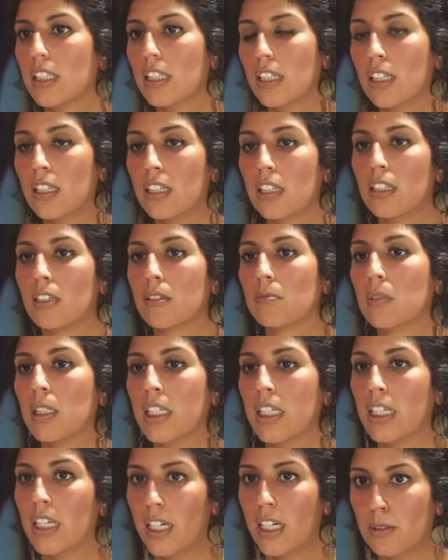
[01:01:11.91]

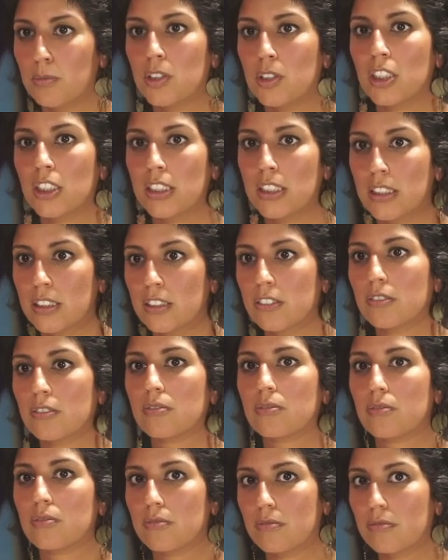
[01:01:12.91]
And I'm just
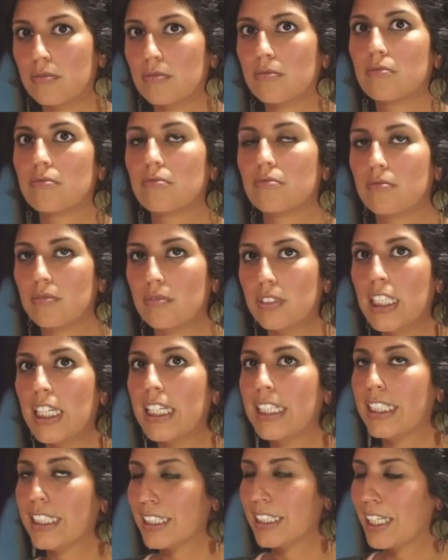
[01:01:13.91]

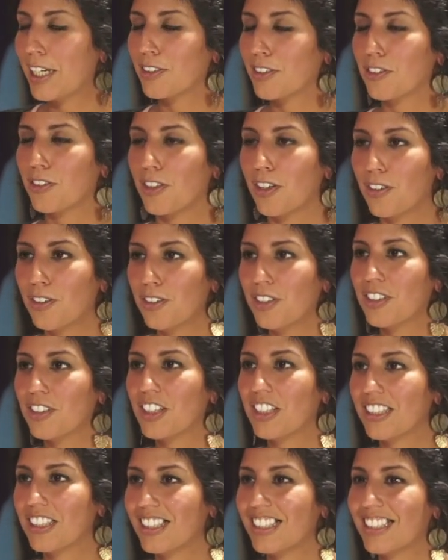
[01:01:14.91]
taking that growth
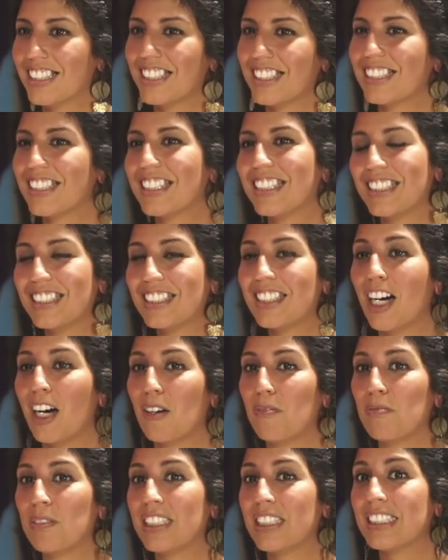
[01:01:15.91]
and
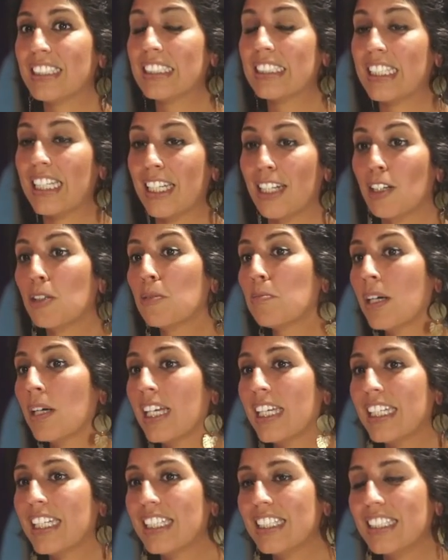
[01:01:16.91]
not being scared by
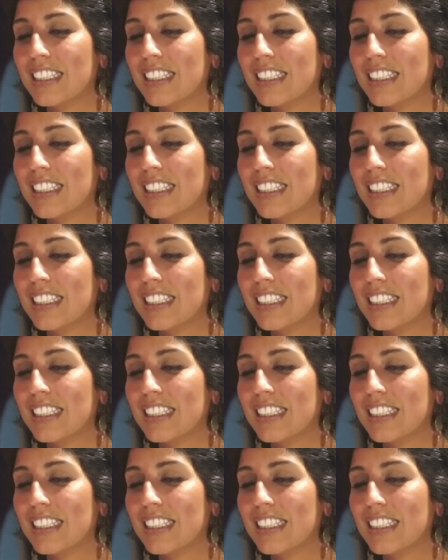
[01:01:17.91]
it.